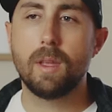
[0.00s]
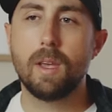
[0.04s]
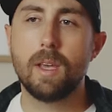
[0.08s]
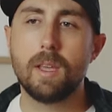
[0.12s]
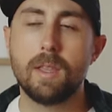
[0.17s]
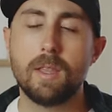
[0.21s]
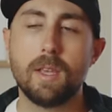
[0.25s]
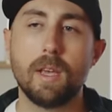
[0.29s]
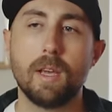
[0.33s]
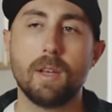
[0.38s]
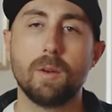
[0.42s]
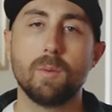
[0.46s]

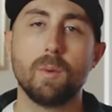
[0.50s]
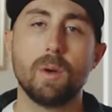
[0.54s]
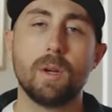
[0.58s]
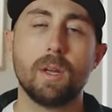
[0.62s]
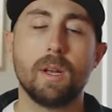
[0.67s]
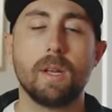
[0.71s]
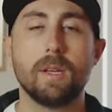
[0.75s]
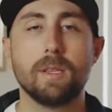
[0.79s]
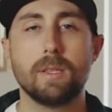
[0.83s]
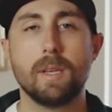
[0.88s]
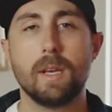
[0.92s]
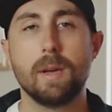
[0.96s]
In the end, what
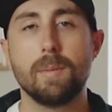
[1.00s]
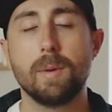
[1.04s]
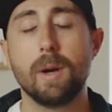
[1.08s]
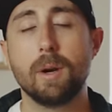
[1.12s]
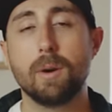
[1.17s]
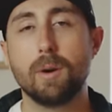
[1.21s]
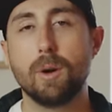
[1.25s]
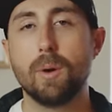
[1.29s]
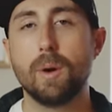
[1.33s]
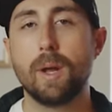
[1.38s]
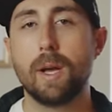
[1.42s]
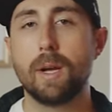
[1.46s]
can I say
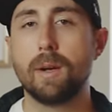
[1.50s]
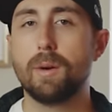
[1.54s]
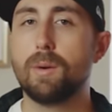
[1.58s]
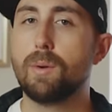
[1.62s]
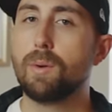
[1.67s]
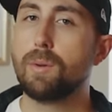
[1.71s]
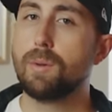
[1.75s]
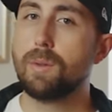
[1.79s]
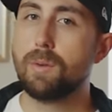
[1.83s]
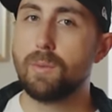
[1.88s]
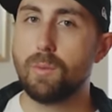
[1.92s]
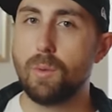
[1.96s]
about Kodak
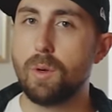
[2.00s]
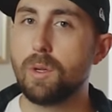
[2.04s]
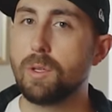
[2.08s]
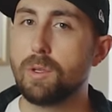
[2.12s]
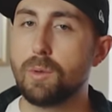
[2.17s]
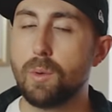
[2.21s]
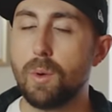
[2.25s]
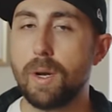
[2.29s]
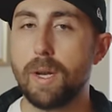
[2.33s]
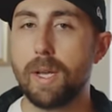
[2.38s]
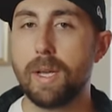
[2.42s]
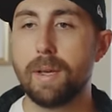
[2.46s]
Gold and
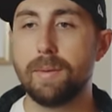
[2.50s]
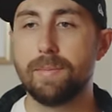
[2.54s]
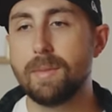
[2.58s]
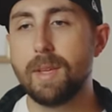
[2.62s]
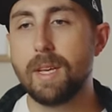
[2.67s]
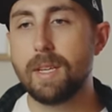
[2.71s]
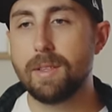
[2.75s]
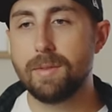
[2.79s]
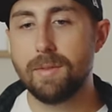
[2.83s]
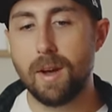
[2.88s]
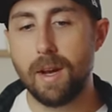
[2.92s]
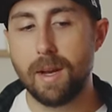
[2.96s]
120?
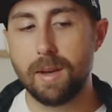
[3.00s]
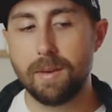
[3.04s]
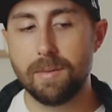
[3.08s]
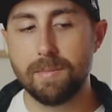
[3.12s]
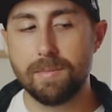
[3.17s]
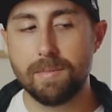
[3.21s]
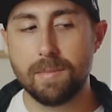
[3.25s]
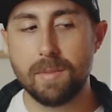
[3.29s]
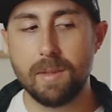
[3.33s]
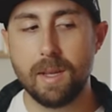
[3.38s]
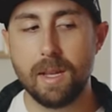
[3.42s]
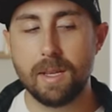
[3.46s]
It's fine.